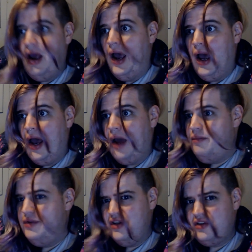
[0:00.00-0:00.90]
I'm
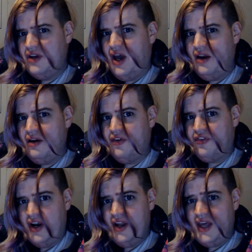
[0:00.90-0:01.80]
just not
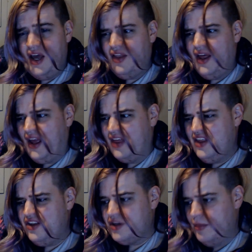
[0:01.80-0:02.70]
afraid of that. Like, I think
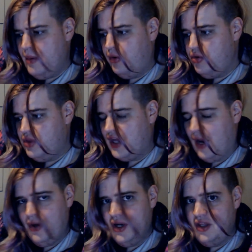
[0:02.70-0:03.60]
there's some people who think I
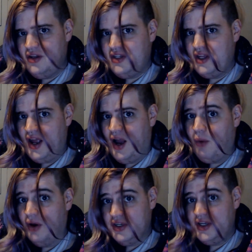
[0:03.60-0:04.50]
went into this thinking I
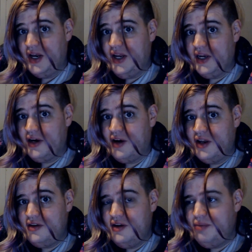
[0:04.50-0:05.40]
wasn't going to get
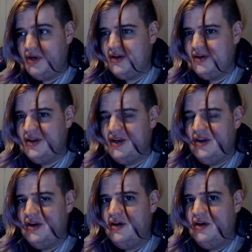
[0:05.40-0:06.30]
arrested, but
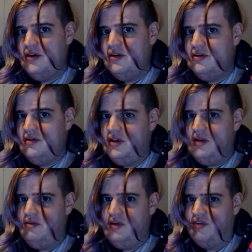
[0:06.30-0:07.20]

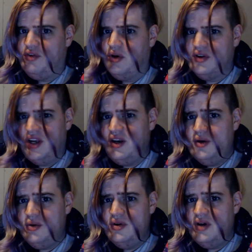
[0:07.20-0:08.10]
of course I
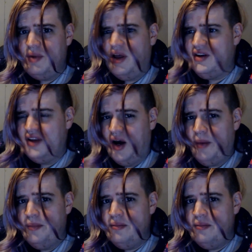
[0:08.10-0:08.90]
knew. I'm not dumb.